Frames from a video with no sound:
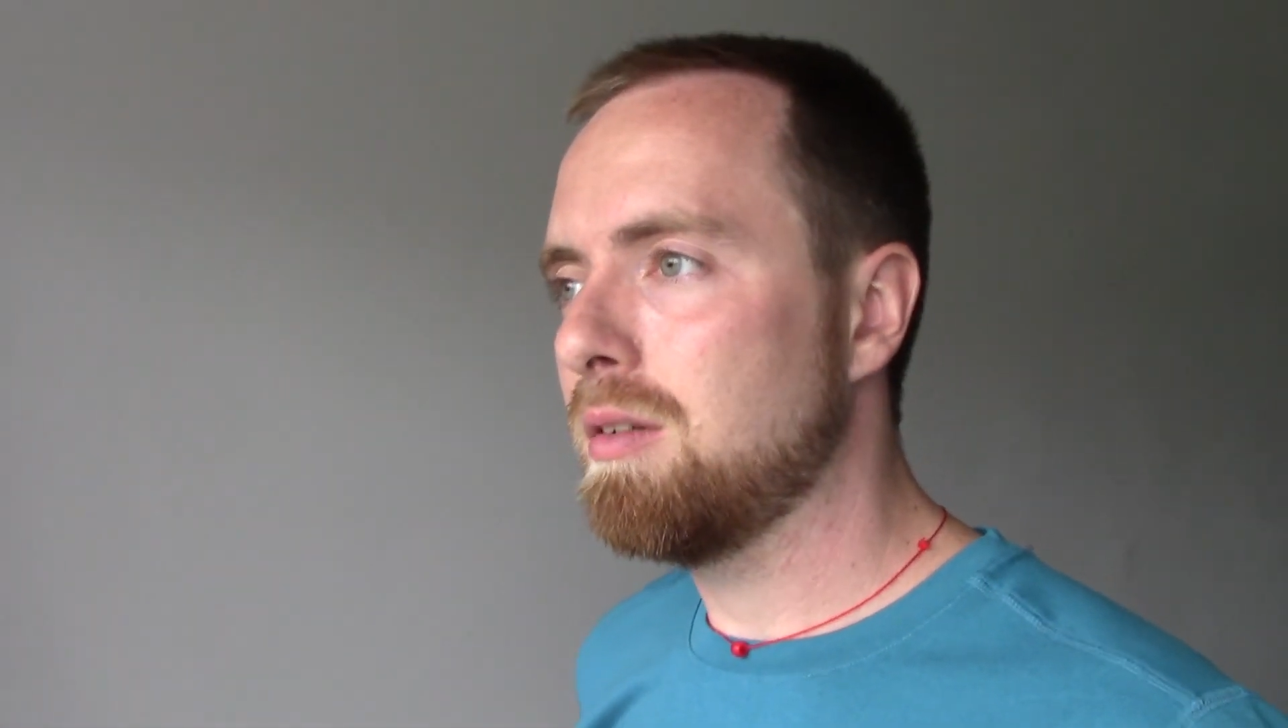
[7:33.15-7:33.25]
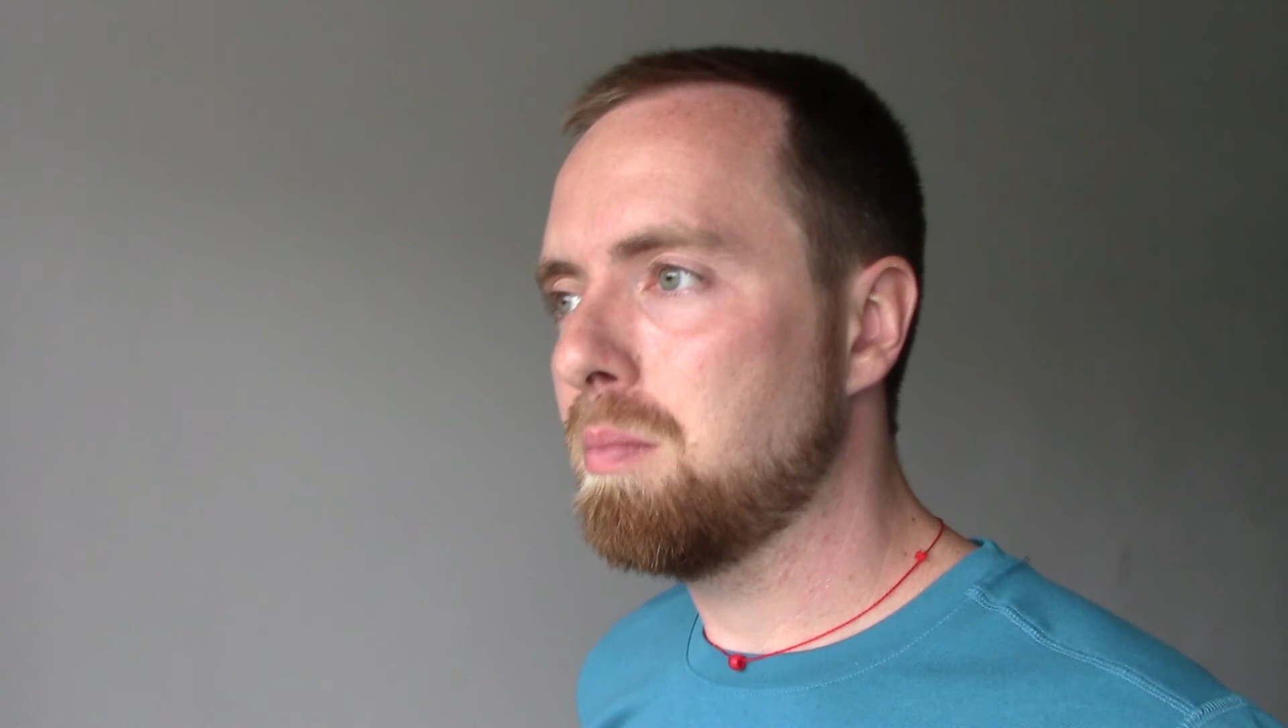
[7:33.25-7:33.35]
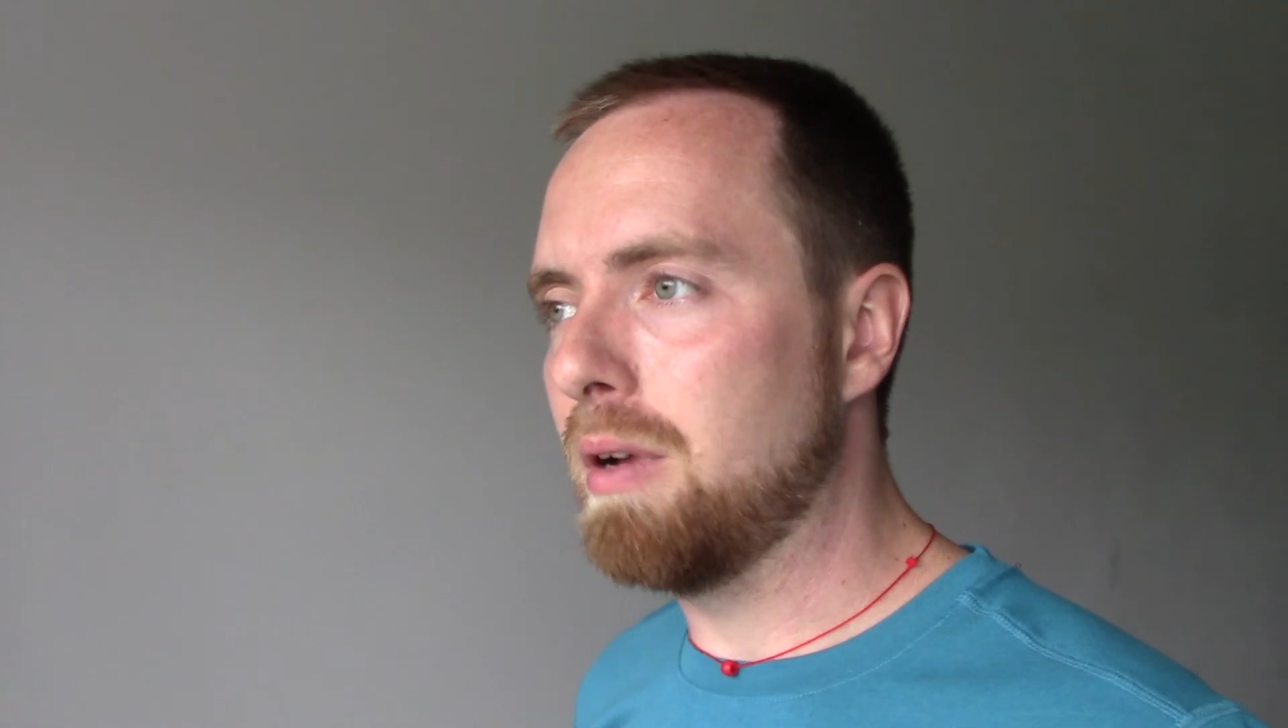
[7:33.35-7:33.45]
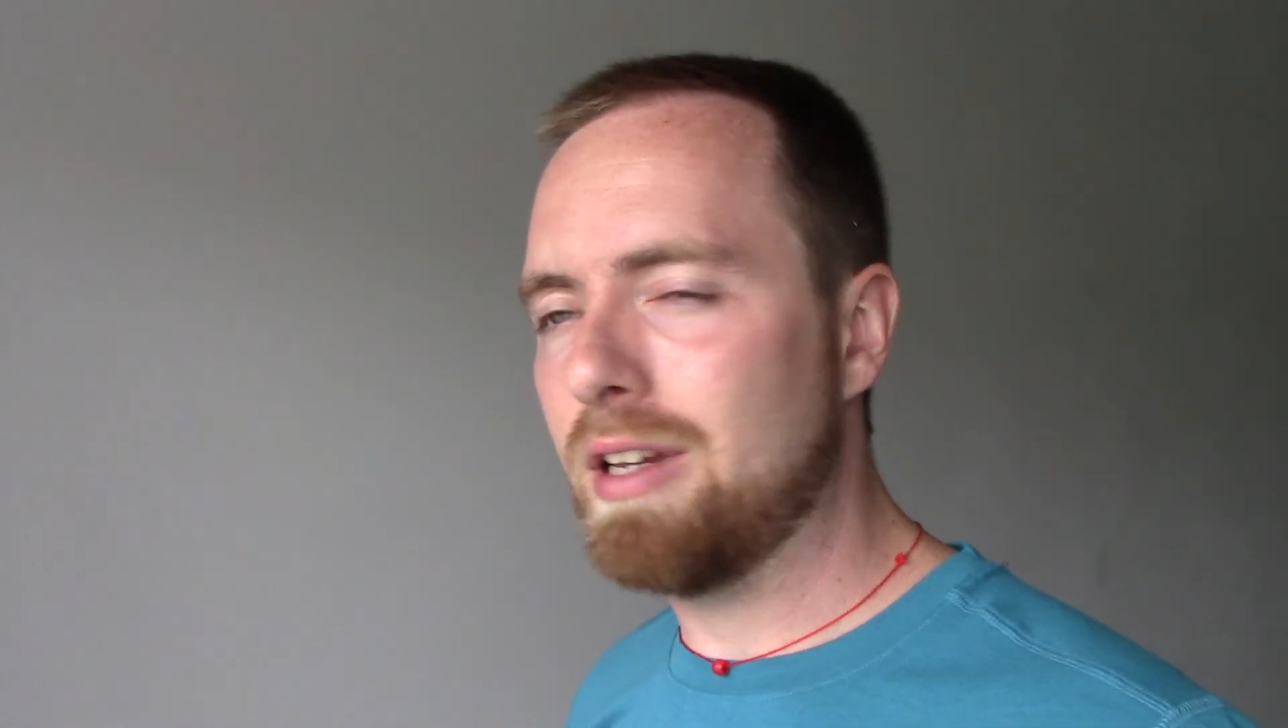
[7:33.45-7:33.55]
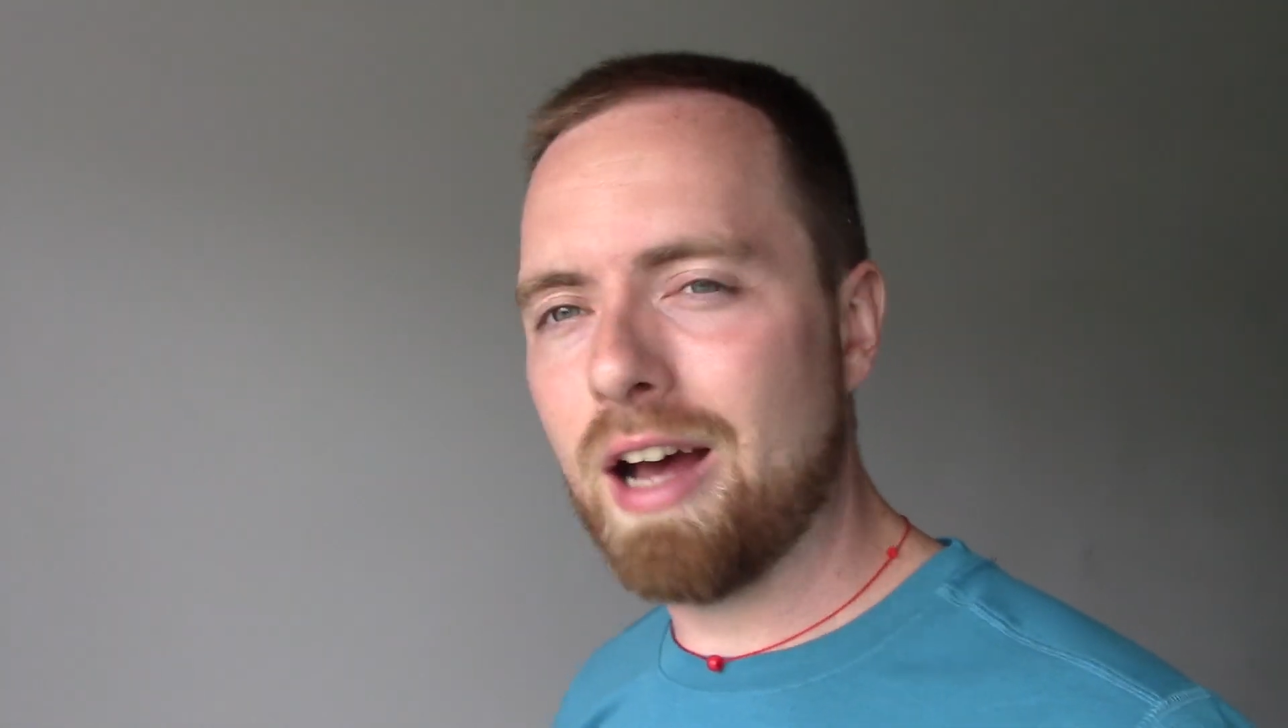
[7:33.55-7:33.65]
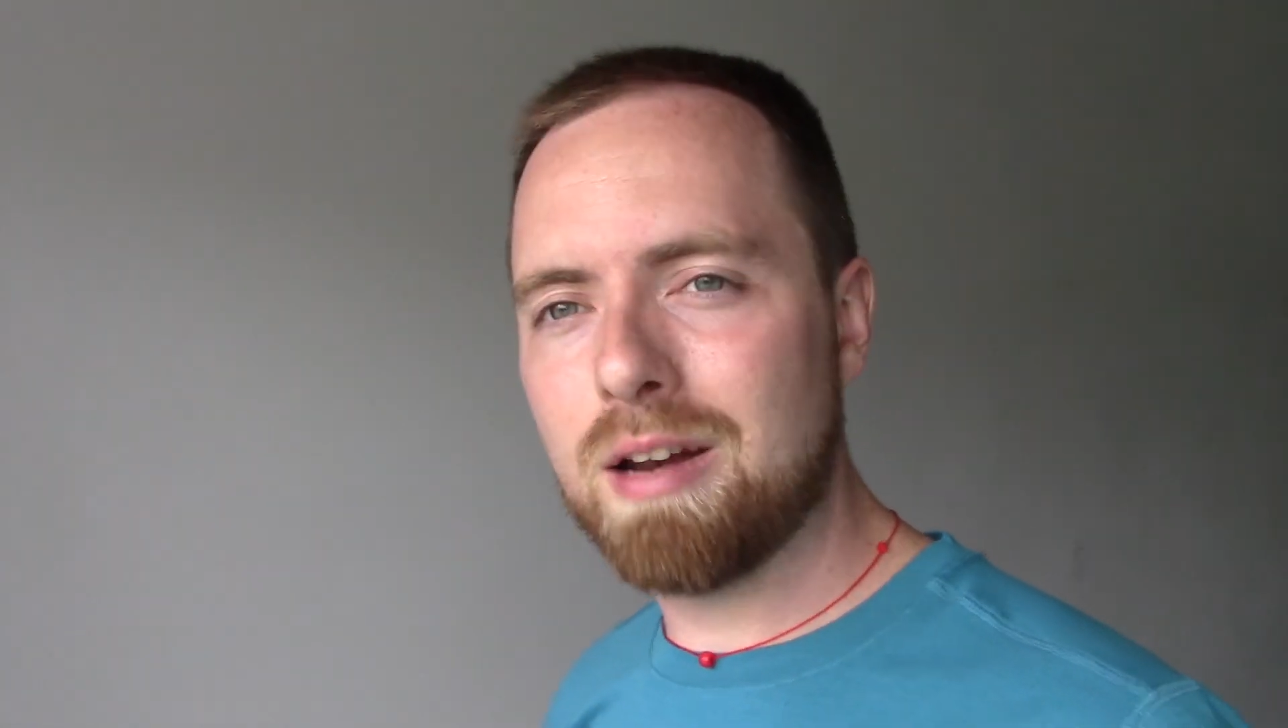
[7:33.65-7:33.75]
but God